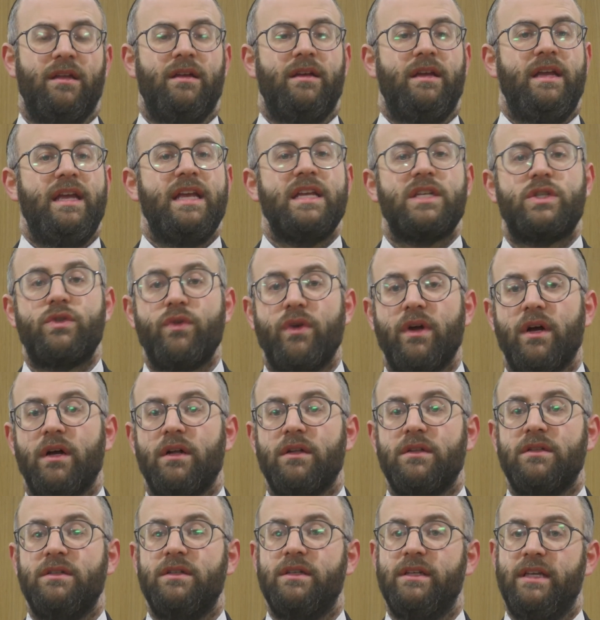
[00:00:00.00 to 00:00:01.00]

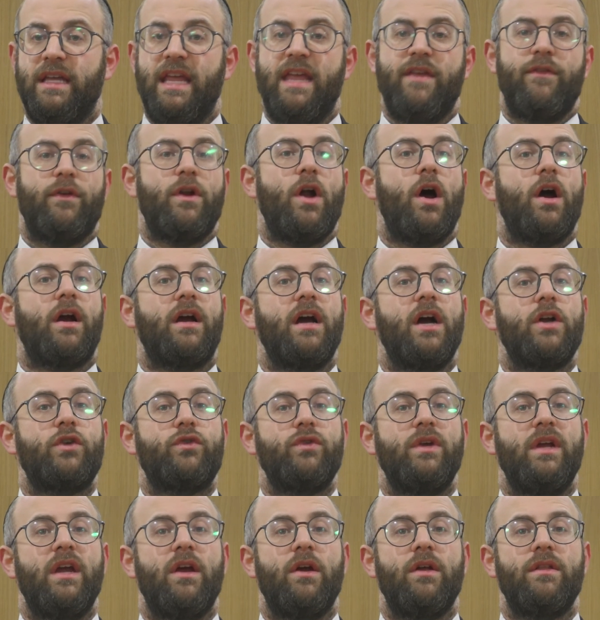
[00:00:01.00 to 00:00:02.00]
Israel, even our
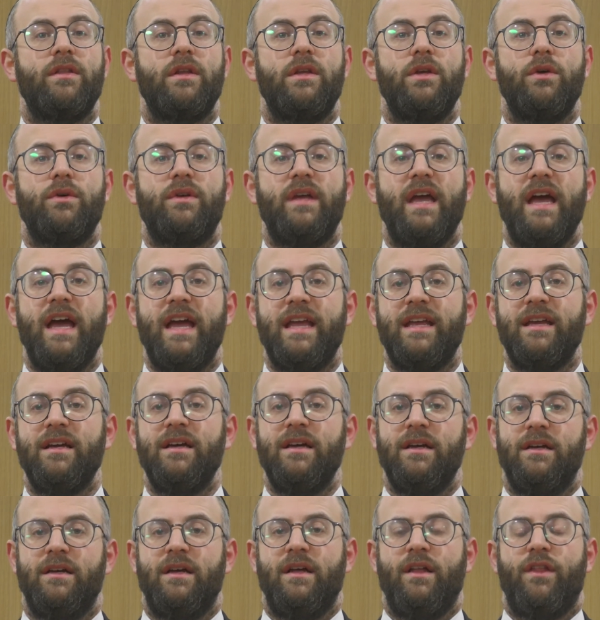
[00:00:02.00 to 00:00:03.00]
country here in the
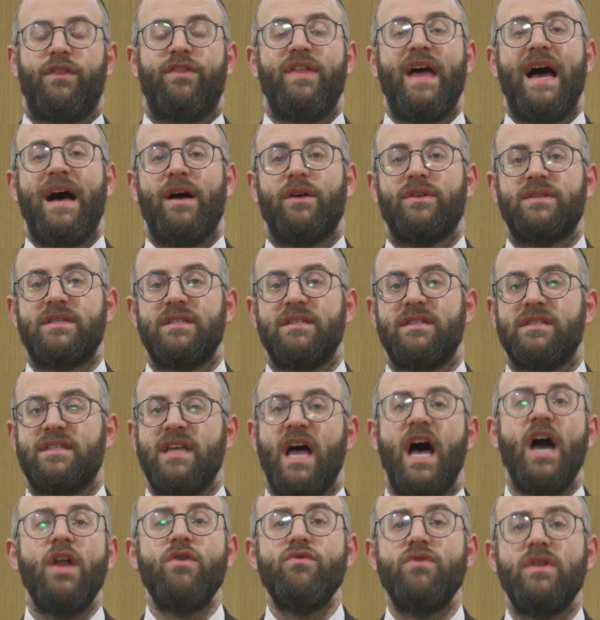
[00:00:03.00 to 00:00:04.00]
UK, thousands,
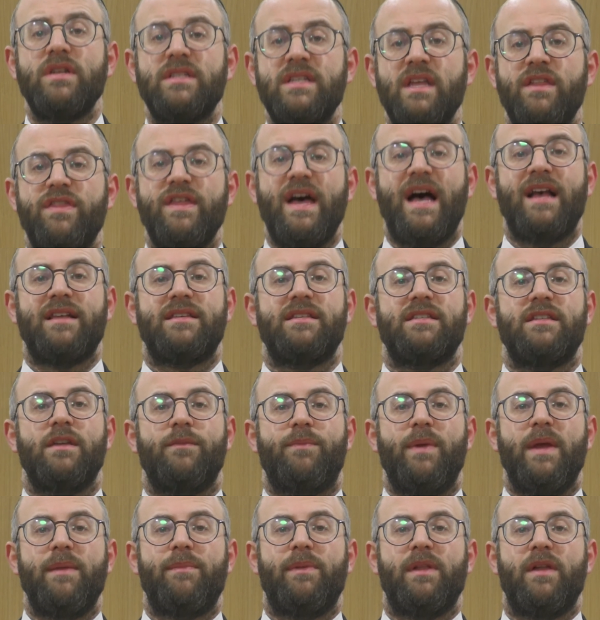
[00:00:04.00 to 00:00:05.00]
hundreds of thousands
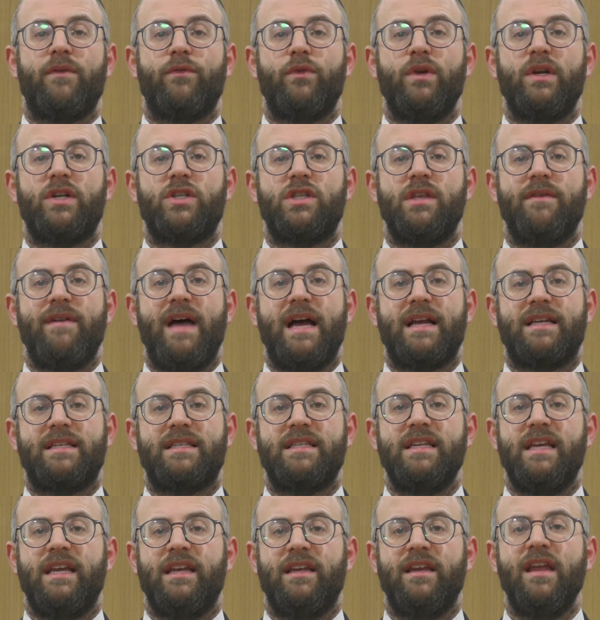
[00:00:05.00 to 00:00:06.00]
of people have reached the
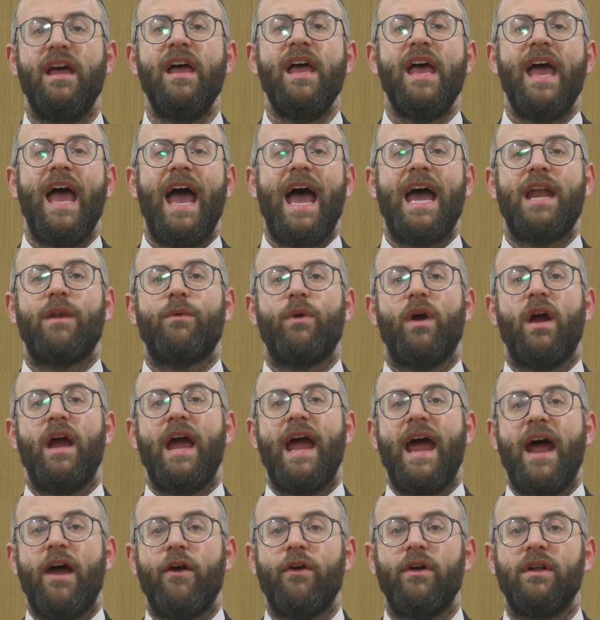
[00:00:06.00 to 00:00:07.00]
vaccine. And we're
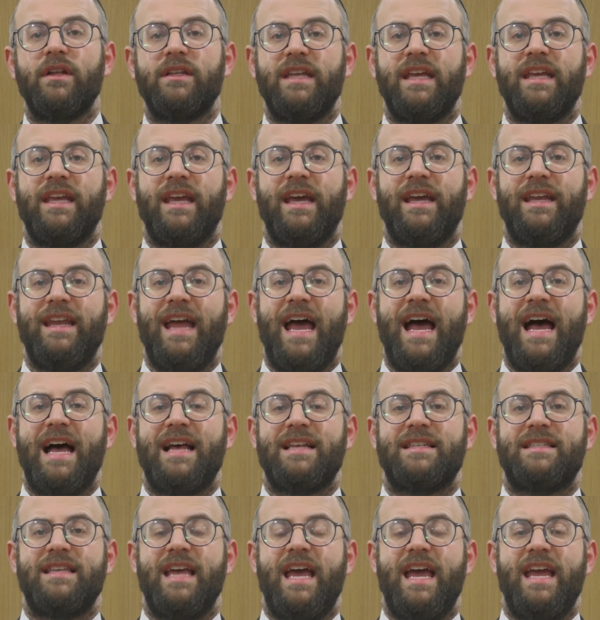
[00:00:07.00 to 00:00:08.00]
heralding it
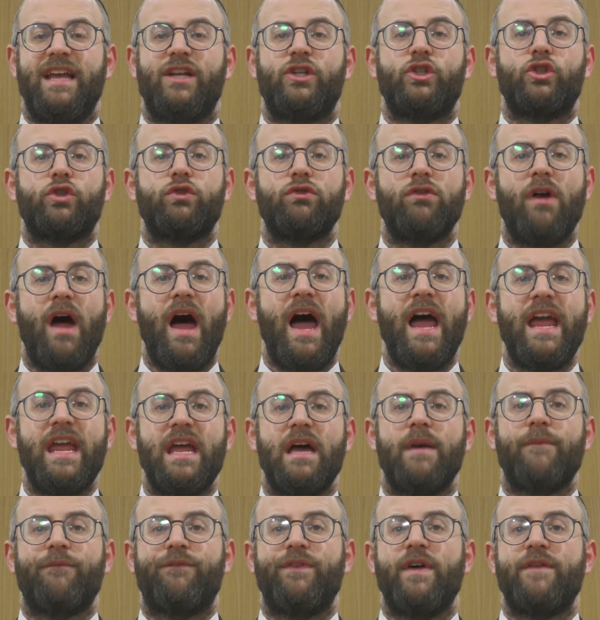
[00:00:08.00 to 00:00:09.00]
as a
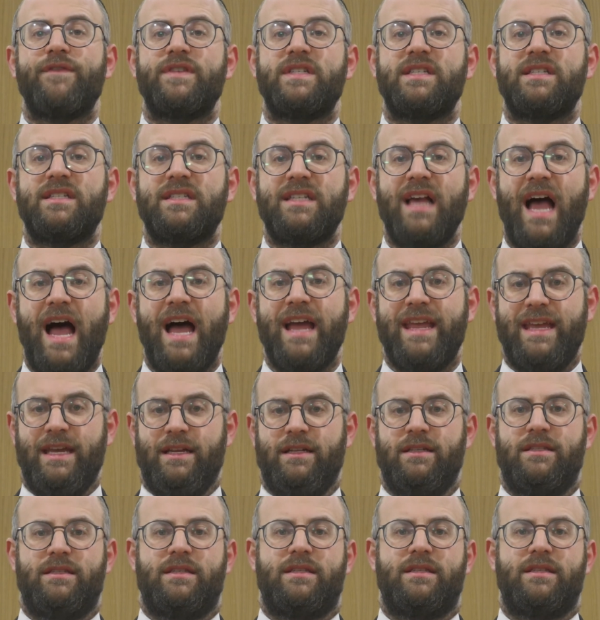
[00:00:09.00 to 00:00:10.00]
triumph of
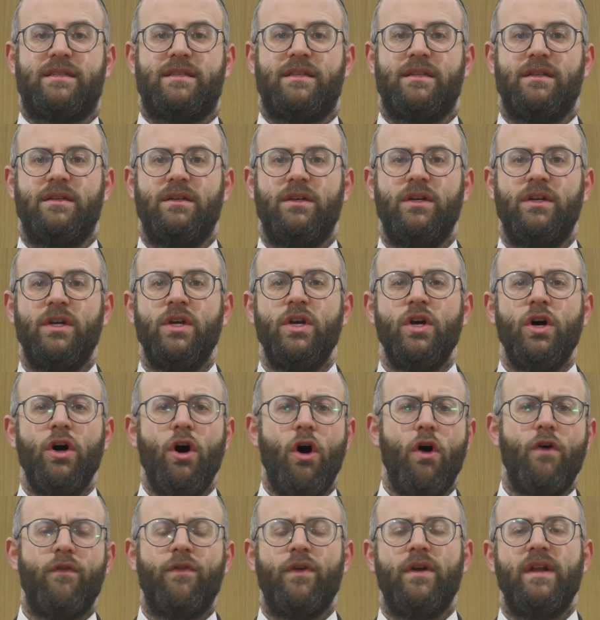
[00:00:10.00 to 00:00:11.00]
science
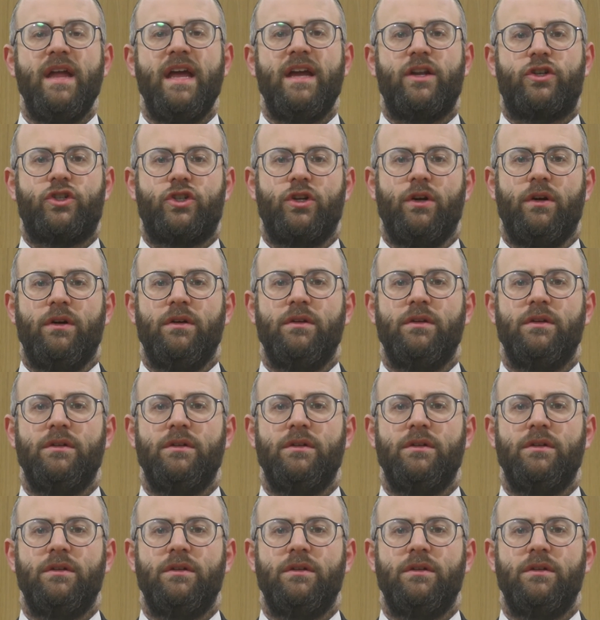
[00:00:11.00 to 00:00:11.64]
over nature.